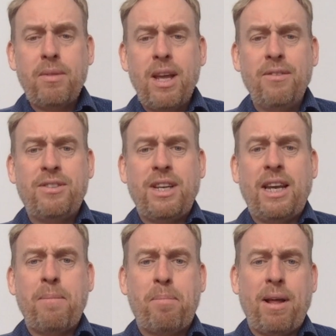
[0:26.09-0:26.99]
have seen
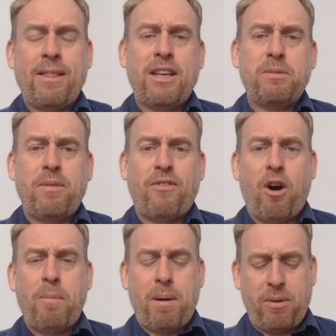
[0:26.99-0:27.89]
and played these
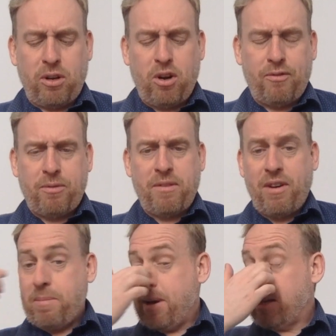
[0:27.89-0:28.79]
before, but I'm going to go from the
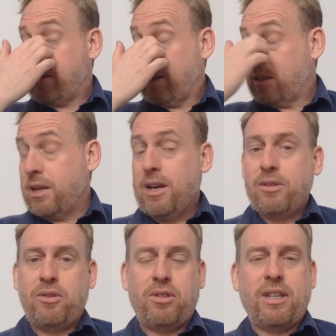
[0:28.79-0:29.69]
very basics
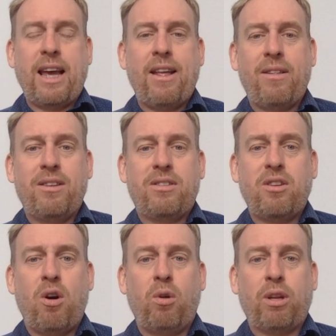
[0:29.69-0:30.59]
just to get us to
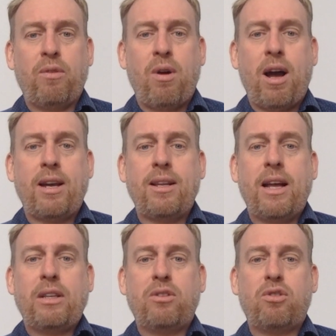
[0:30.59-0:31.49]
hold it right
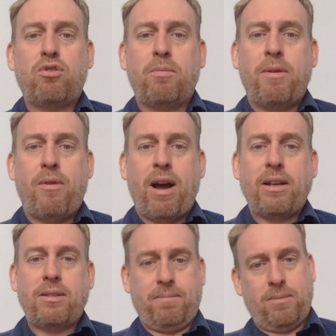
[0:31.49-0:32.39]
and strum it right.